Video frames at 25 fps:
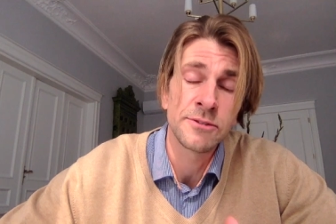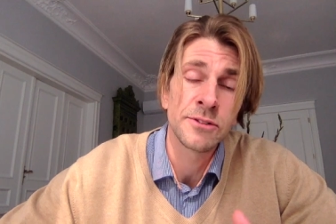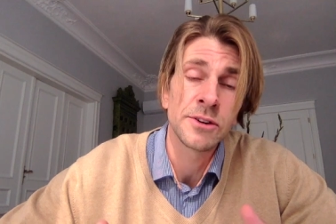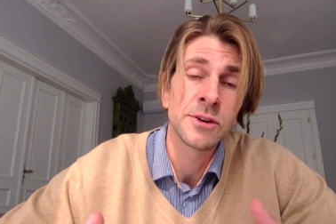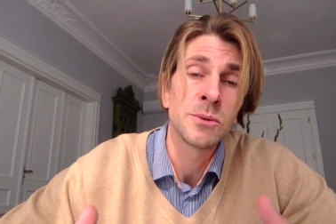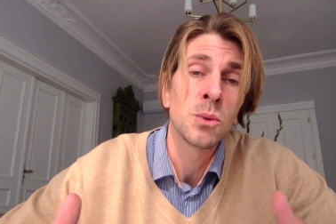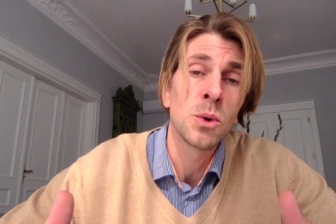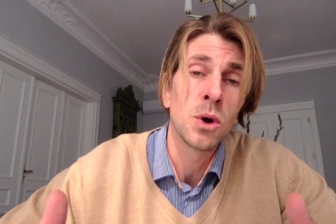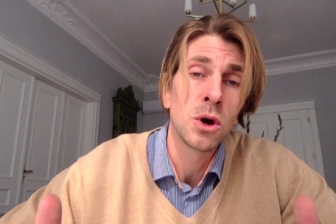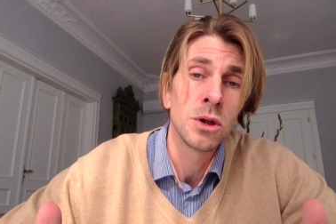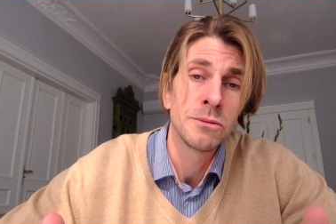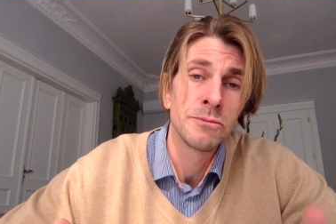
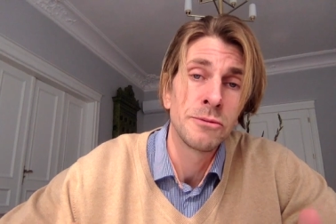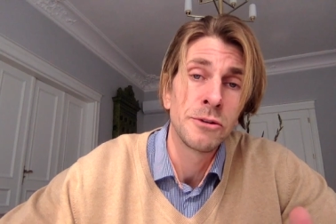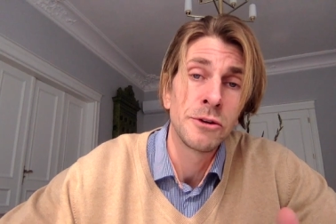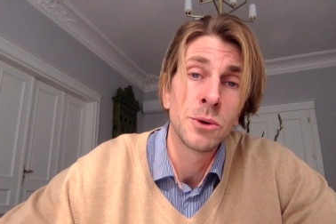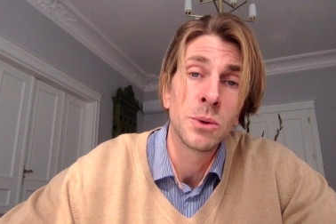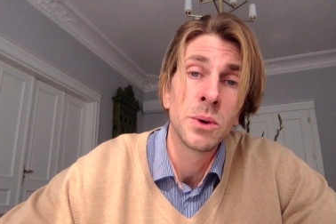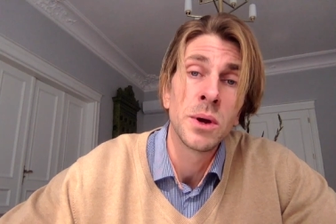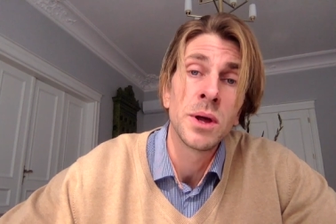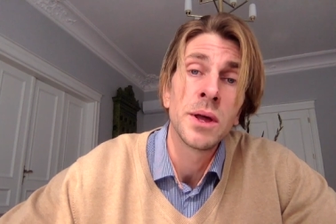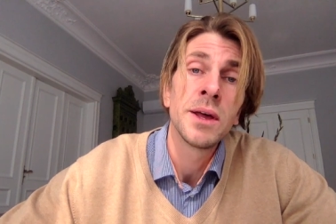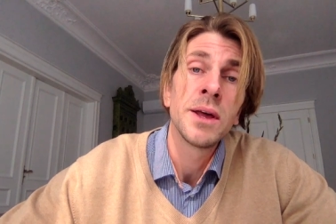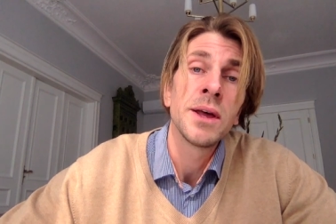
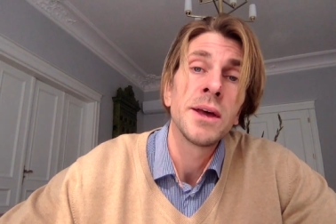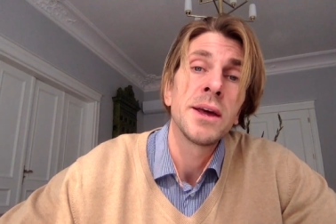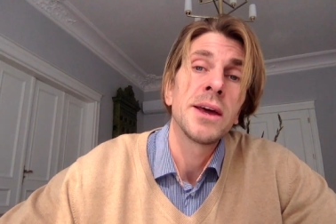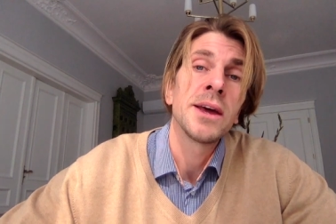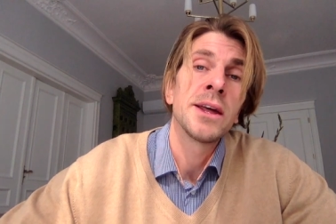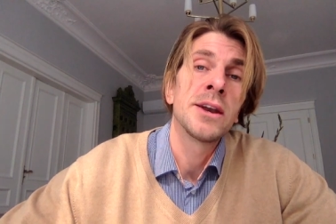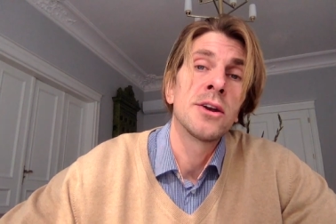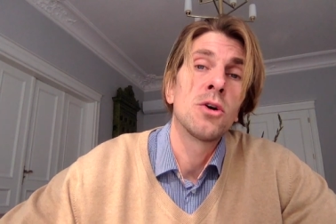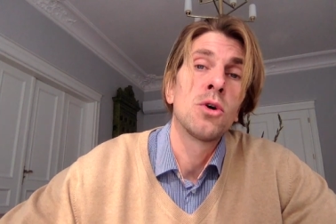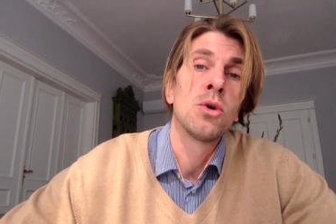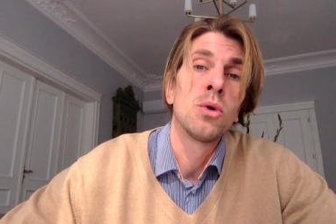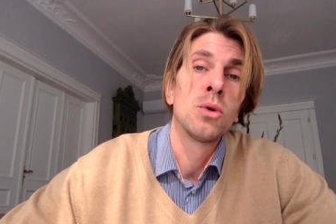worldview
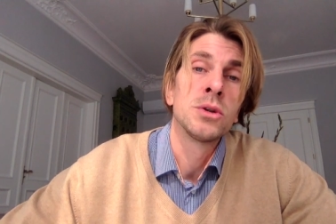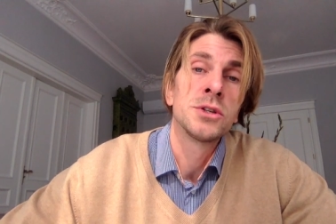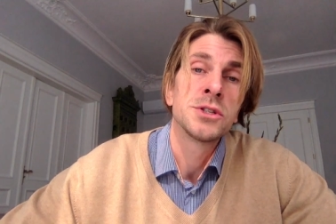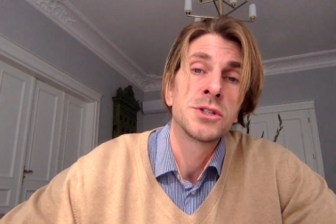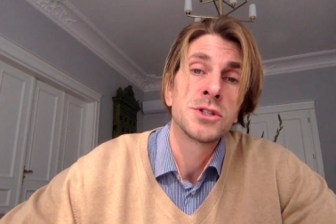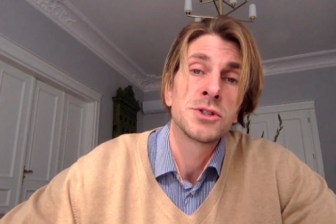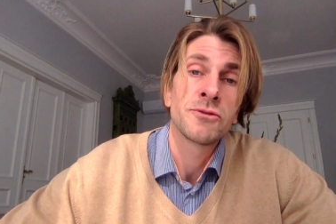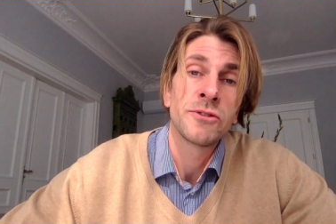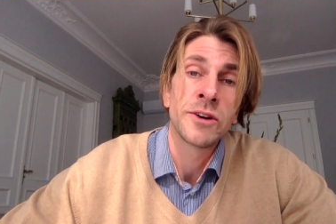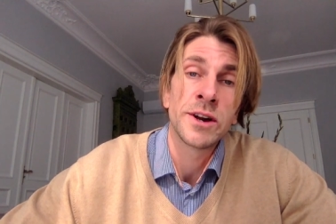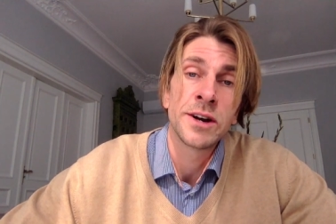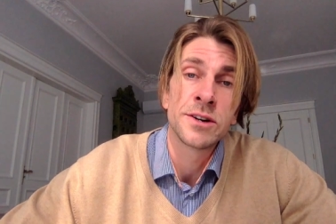in all
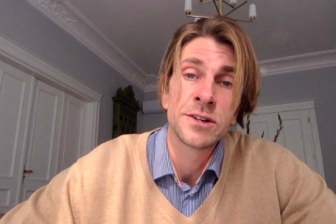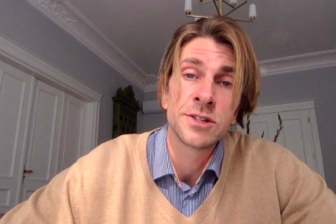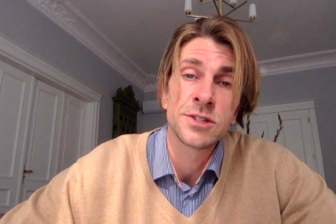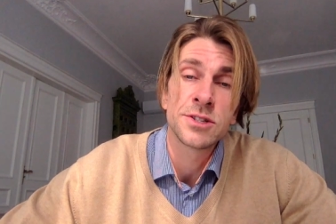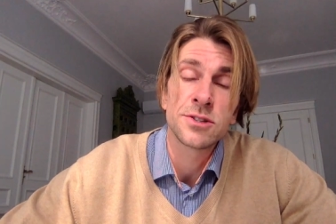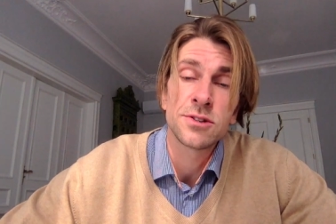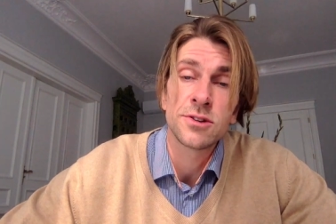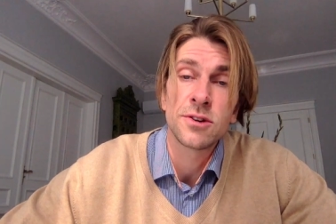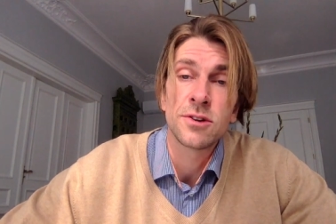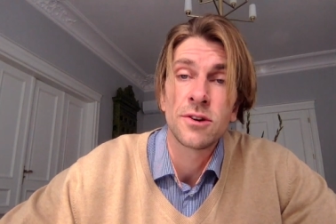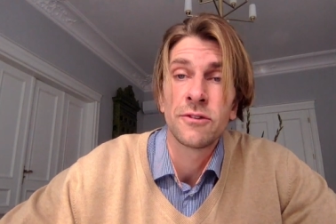spheres